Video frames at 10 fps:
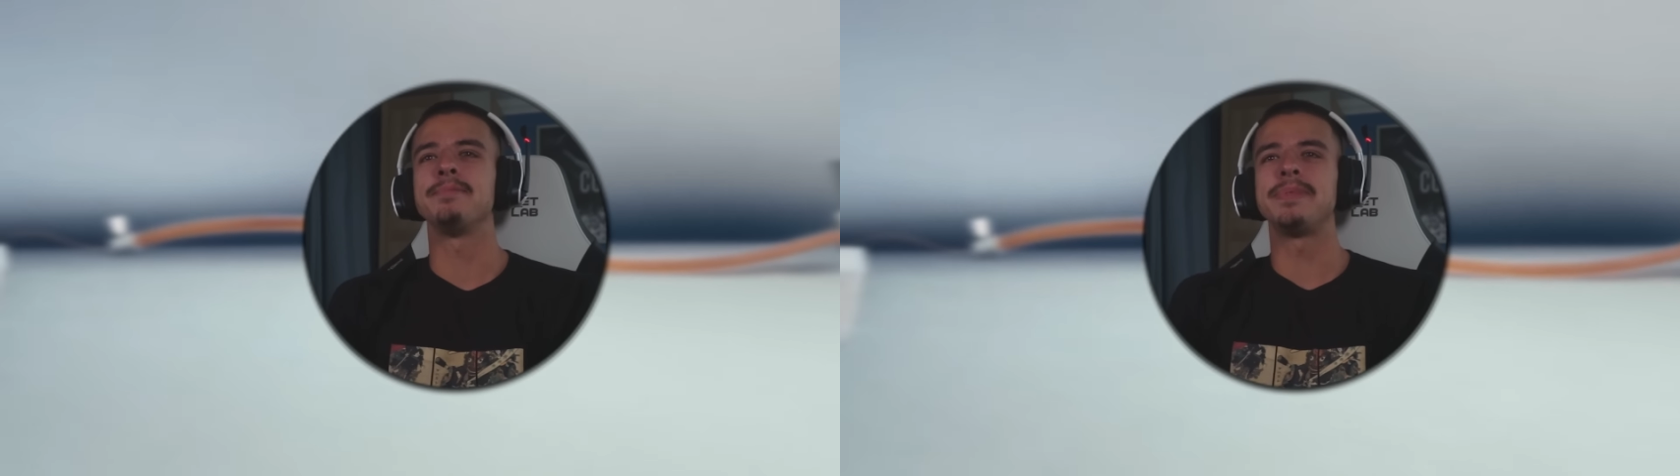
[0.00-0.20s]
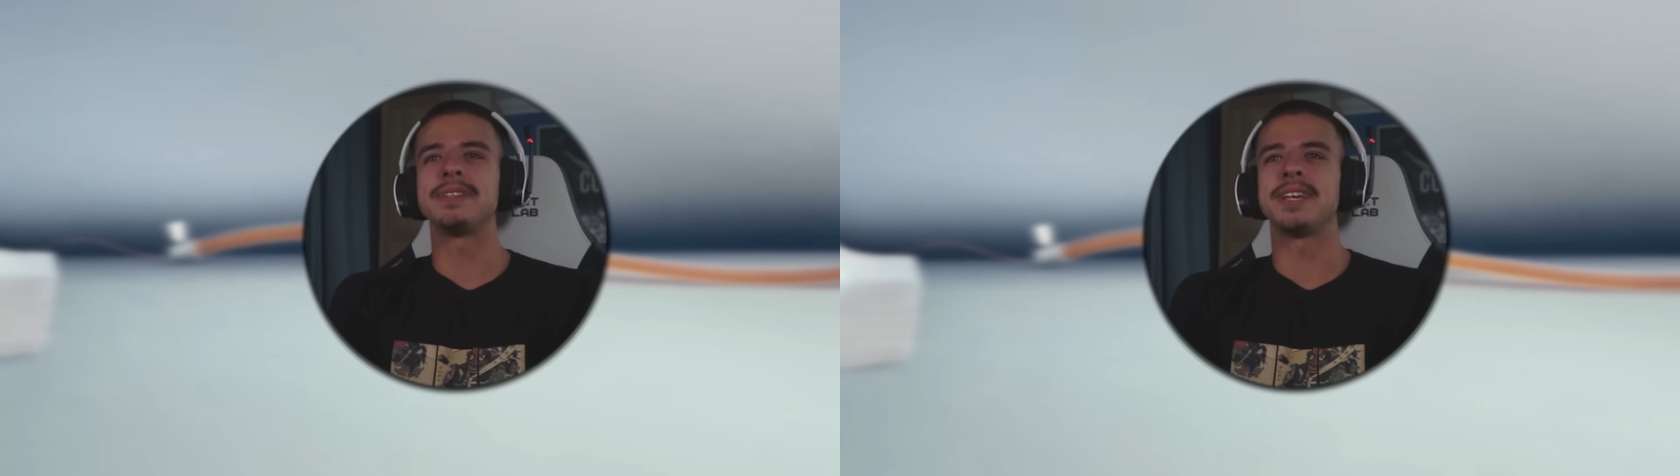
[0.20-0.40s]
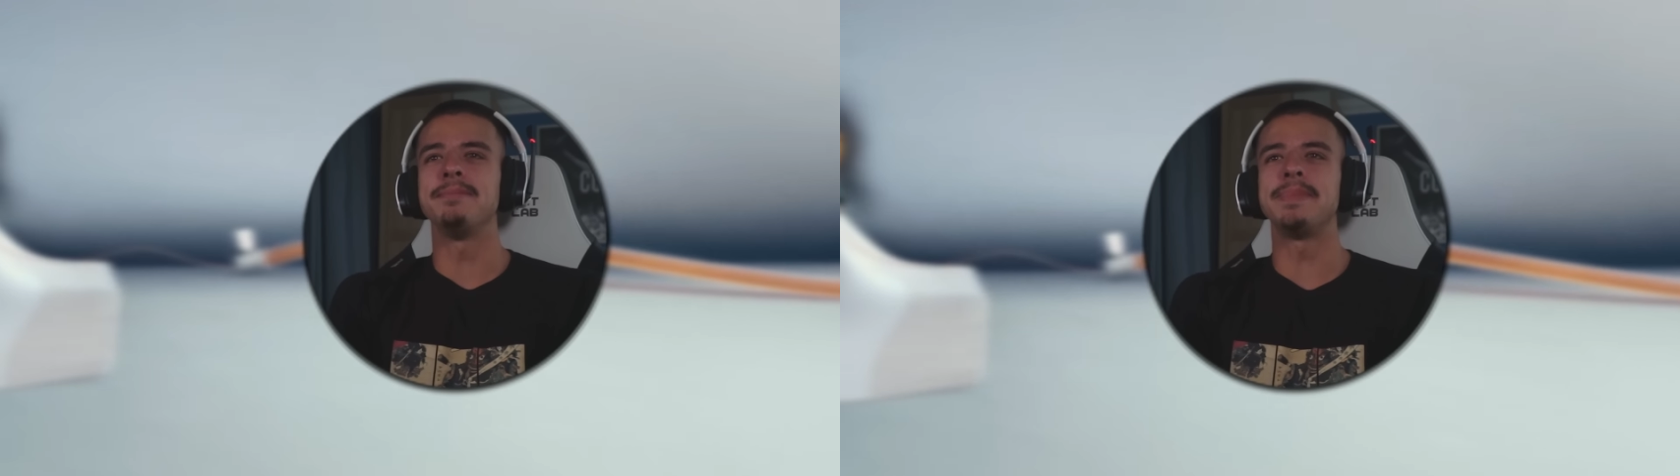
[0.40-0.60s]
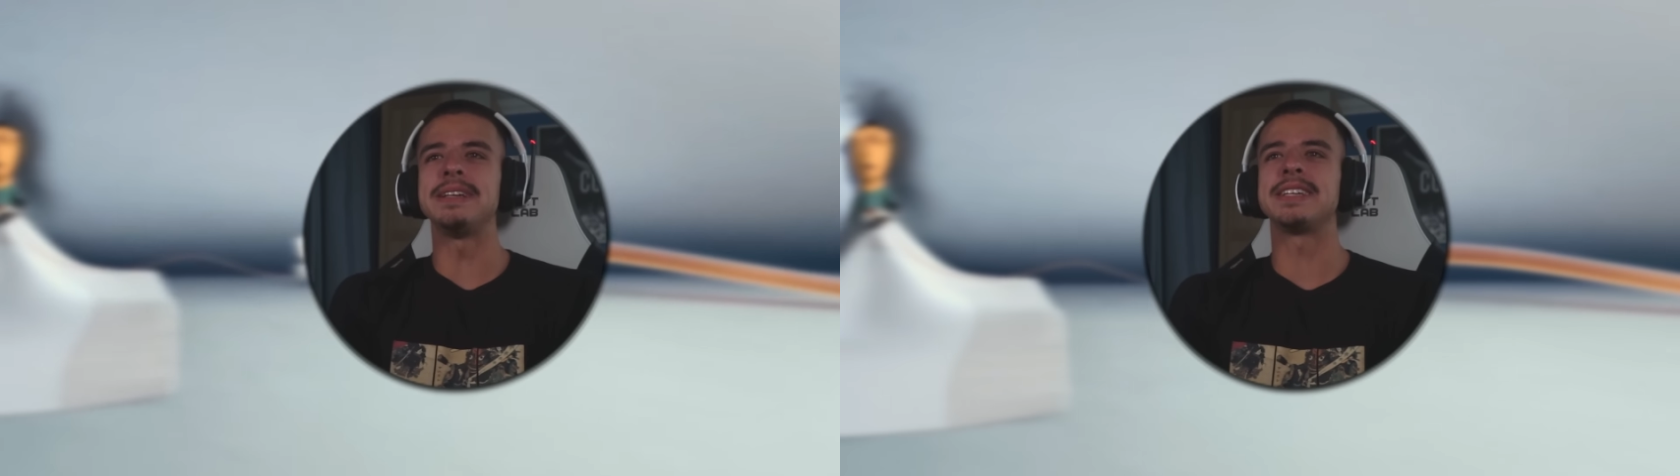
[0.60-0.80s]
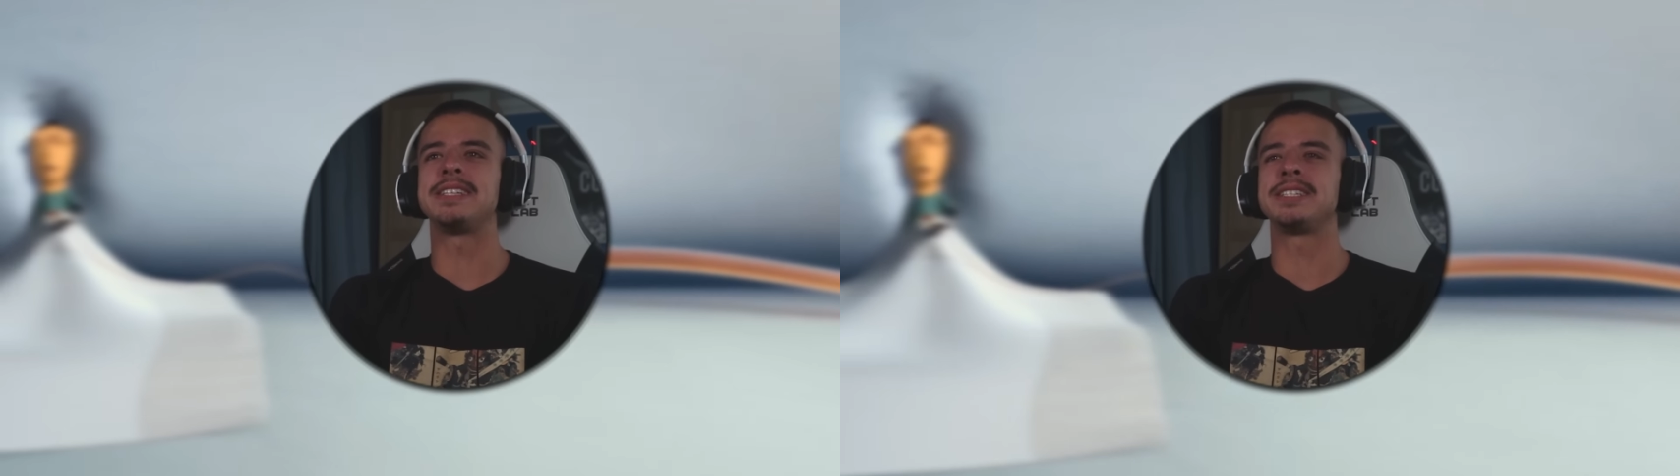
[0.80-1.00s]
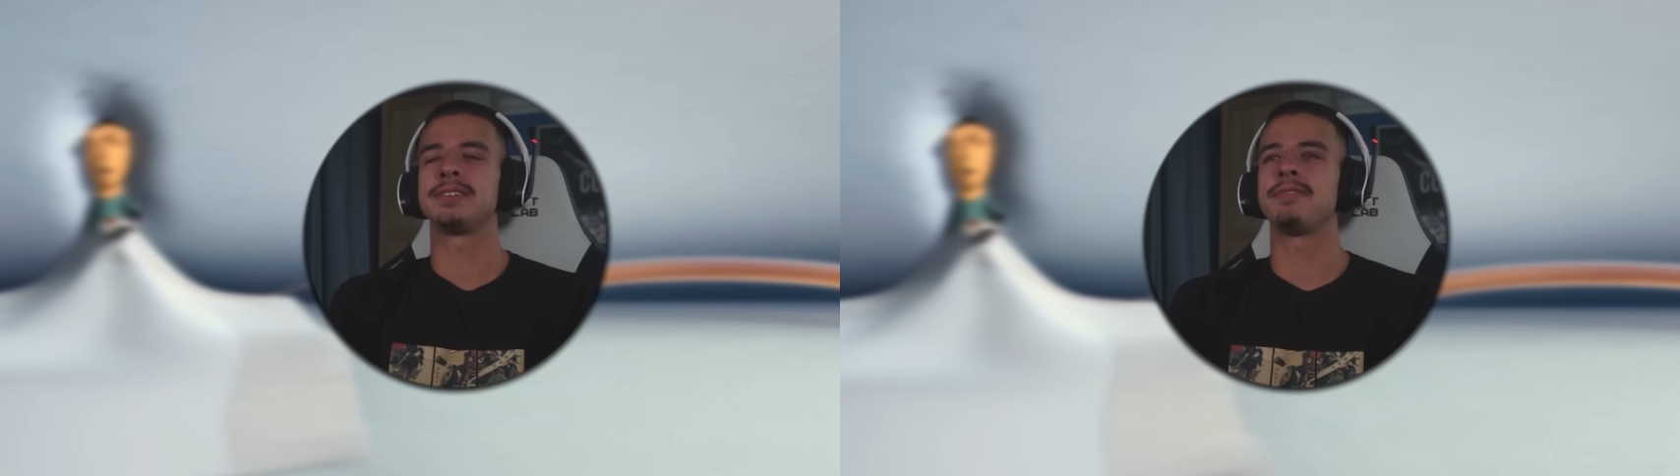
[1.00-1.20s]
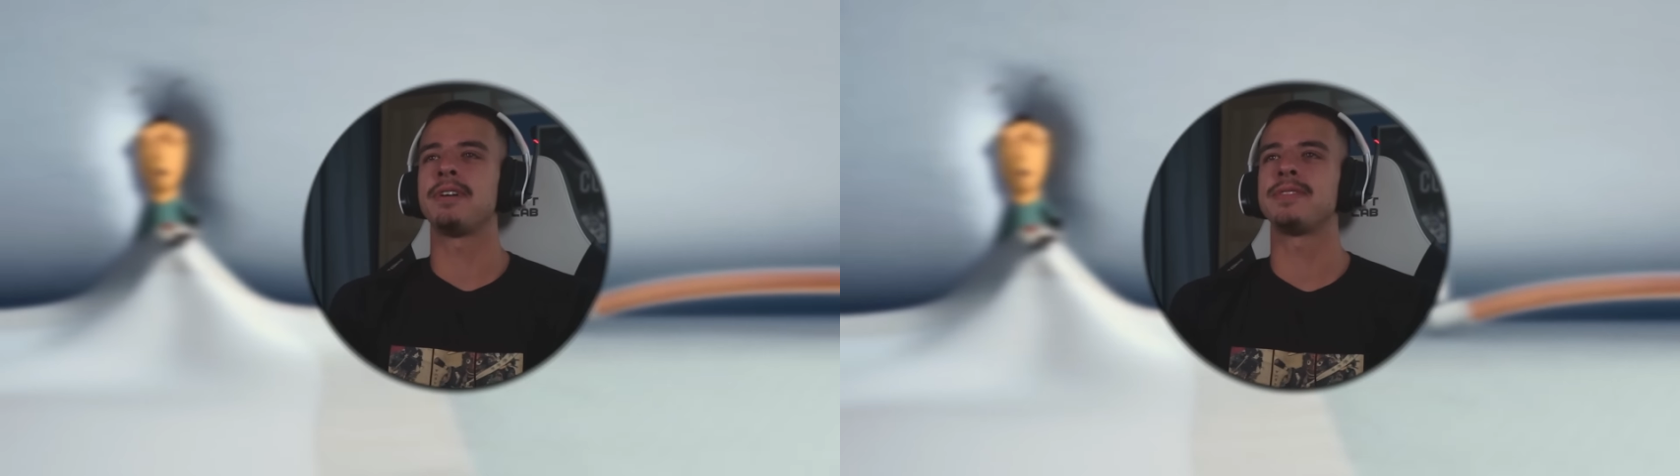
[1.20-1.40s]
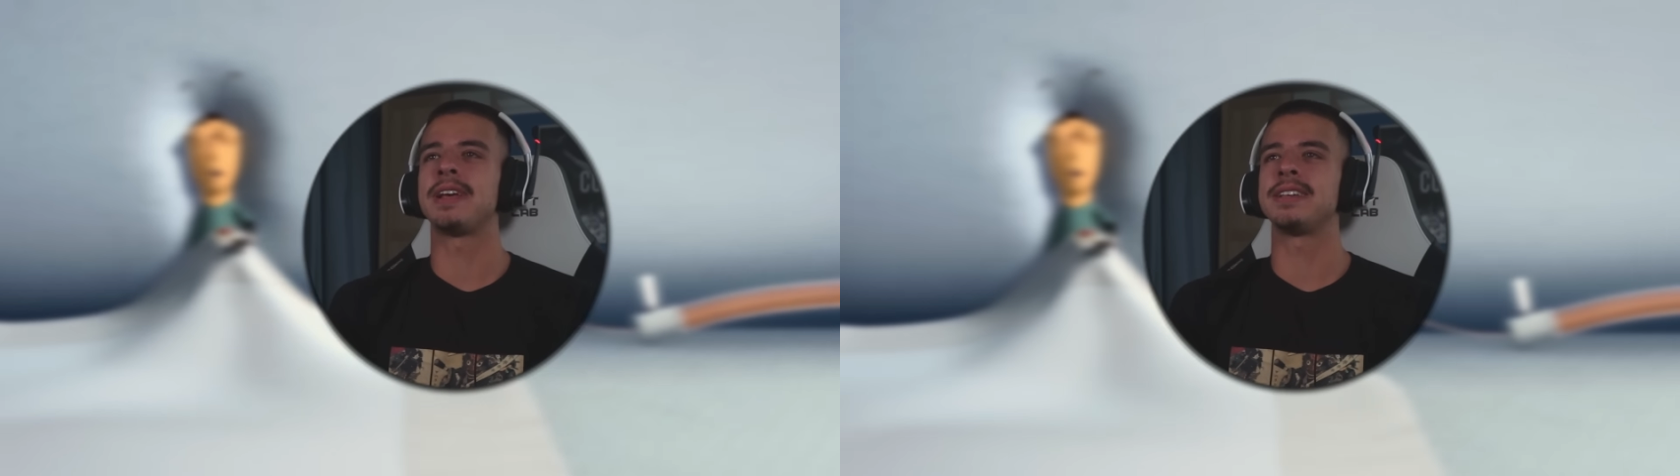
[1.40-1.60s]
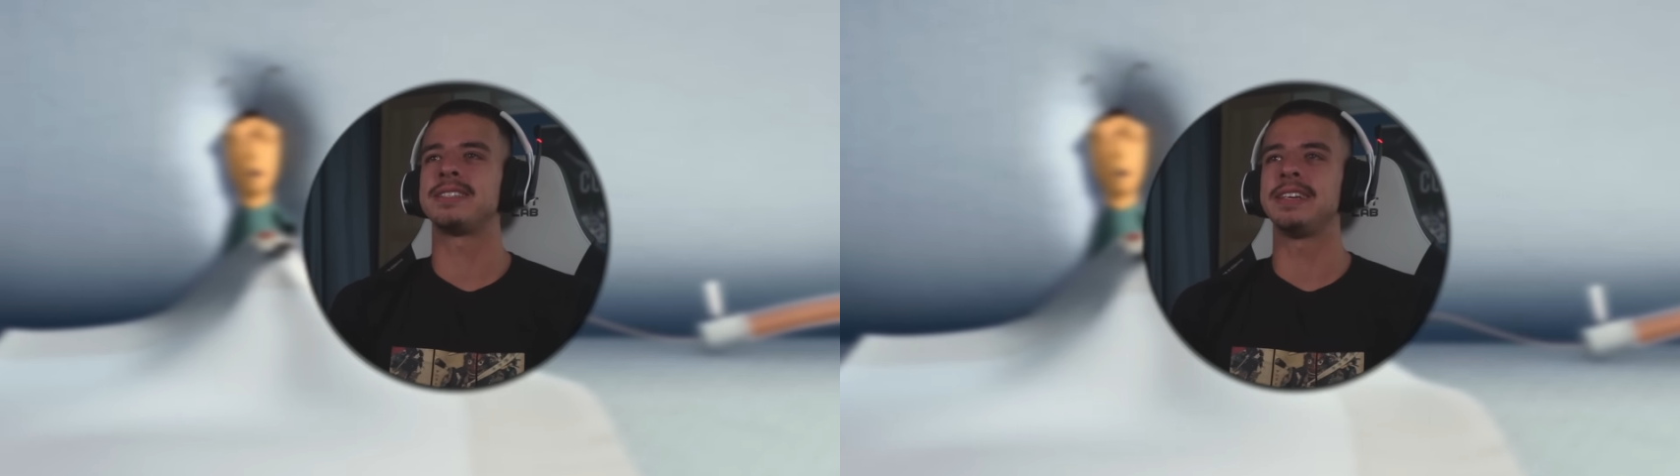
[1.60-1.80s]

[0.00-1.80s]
can some bees actually survive without a